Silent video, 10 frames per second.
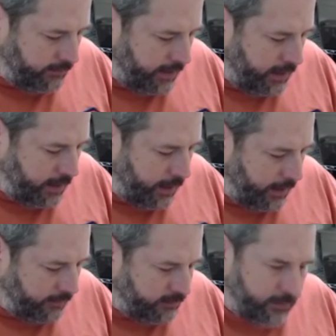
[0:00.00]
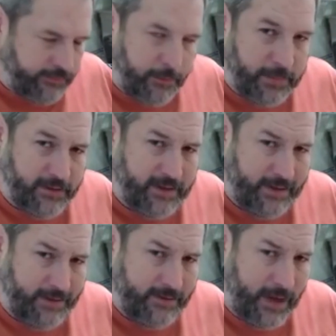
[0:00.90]
is a sort of a
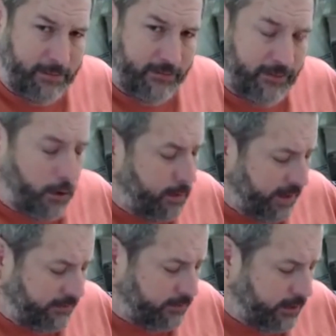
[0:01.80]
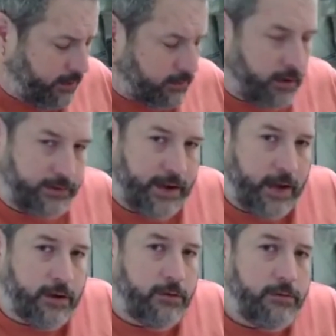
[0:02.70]
built-in type of OS on here called
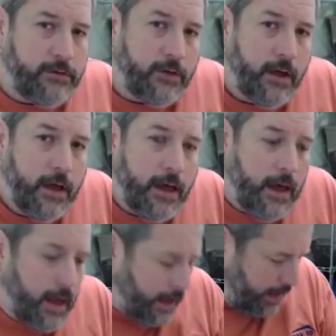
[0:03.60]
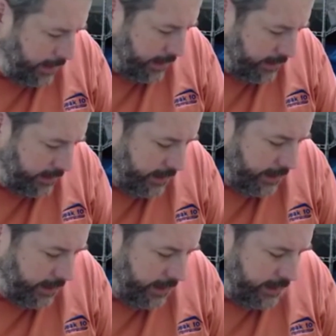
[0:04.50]
Tacos, and
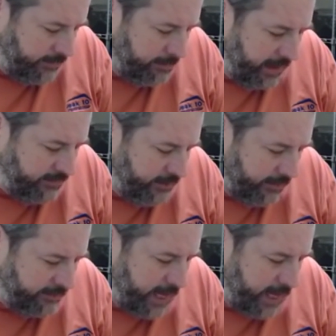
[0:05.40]
it's based off